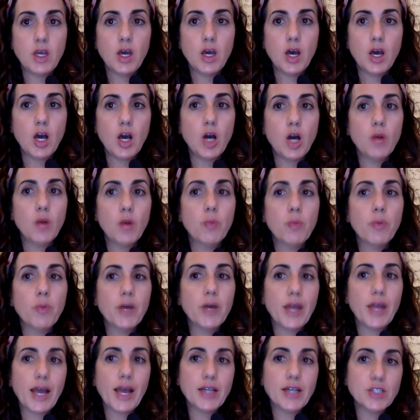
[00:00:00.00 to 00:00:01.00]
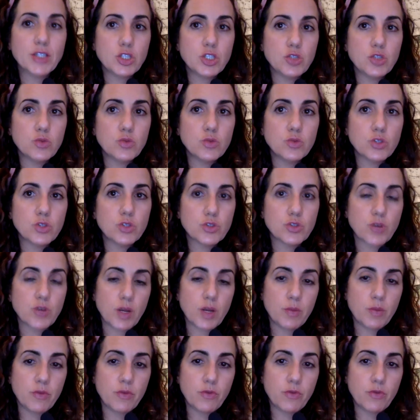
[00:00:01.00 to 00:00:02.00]
But as you
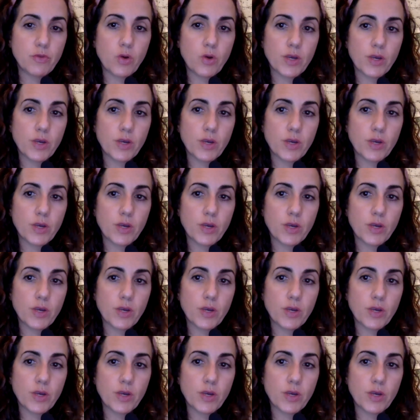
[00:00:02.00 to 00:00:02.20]
described before,